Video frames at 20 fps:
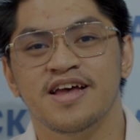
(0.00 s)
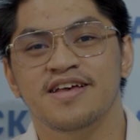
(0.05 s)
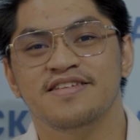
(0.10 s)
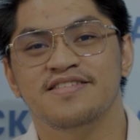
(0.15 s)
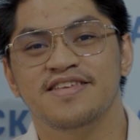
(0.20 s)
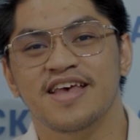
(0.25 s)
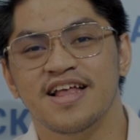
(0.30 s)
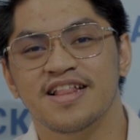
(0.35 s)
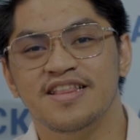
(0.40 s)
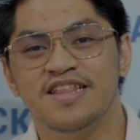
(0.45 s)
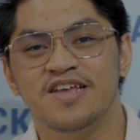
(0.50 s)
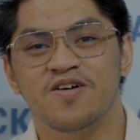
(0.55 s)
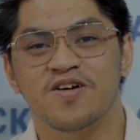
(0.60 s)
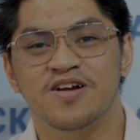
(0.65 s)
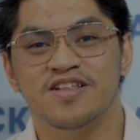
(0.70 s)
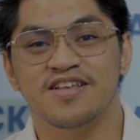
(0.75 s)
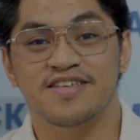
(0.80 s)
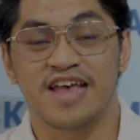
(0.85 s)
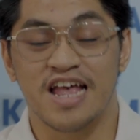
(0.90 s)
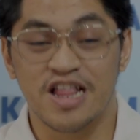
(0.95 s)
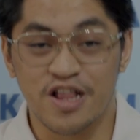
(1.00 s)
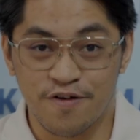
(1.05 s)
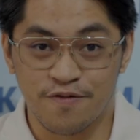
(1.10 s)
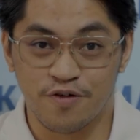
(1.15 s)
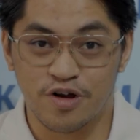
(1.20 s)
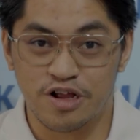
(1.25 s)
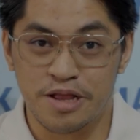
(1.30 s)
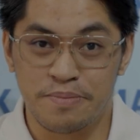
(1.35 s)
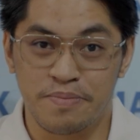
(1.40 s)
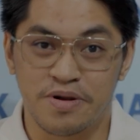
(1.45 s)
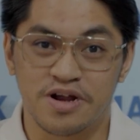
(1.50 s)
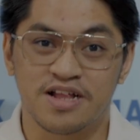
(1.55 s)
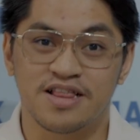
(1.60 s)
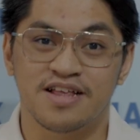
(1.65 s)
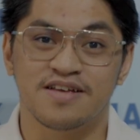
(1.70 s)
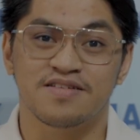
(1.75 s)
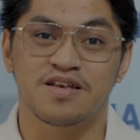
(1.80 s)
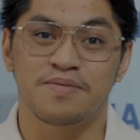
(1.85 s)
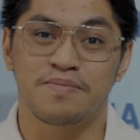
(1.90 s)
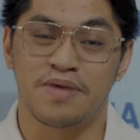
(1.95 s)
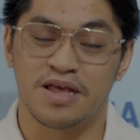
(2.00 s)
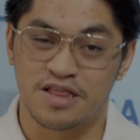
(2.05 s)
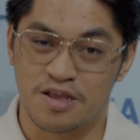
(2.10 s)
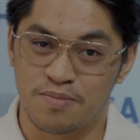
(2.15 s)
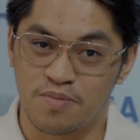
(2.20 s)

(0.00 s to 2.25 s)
CLD, or the Center for Liberalism and